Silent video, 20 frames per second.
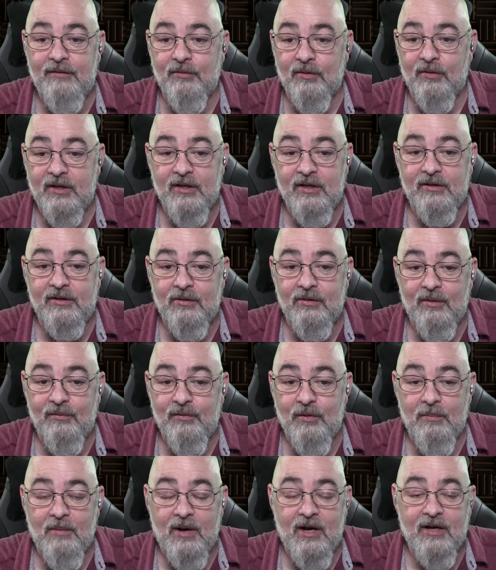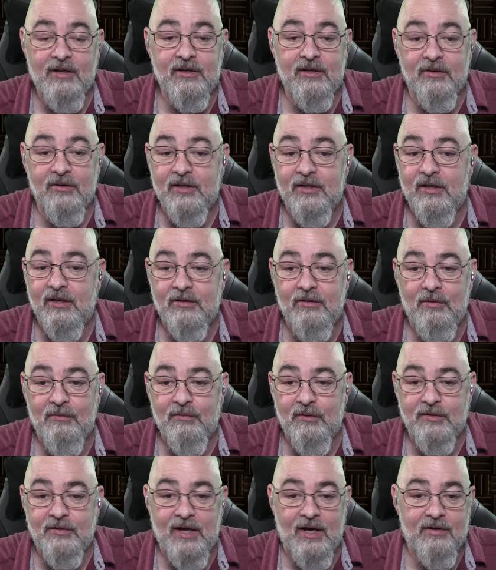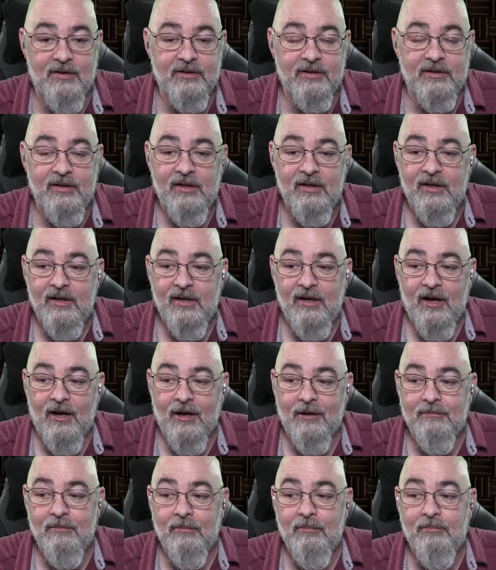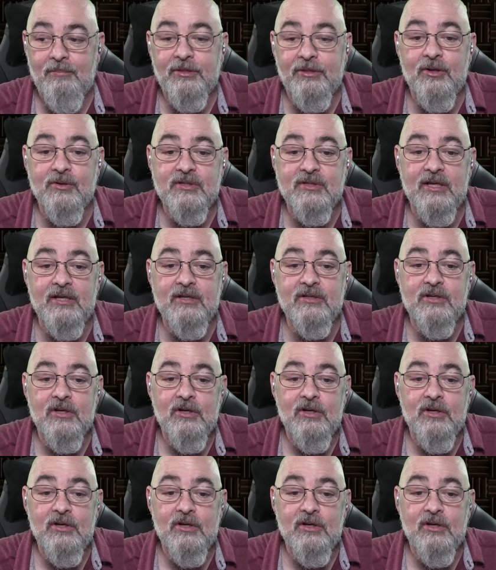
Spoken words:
or kill you if you mock it, or kill you if you doubt it. But those things